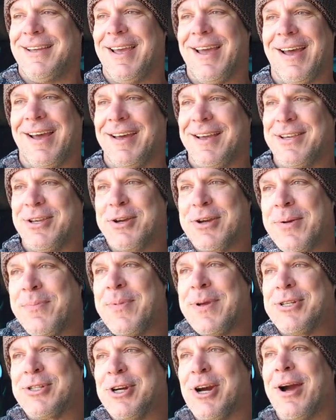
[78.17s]
yeah, you can
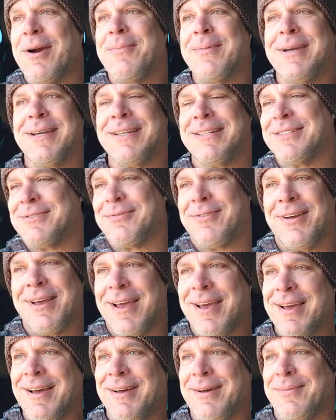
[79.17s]
be charming as
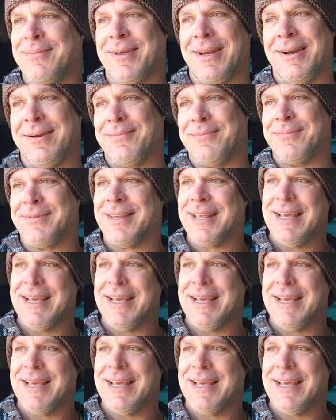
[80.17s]
hell, you know.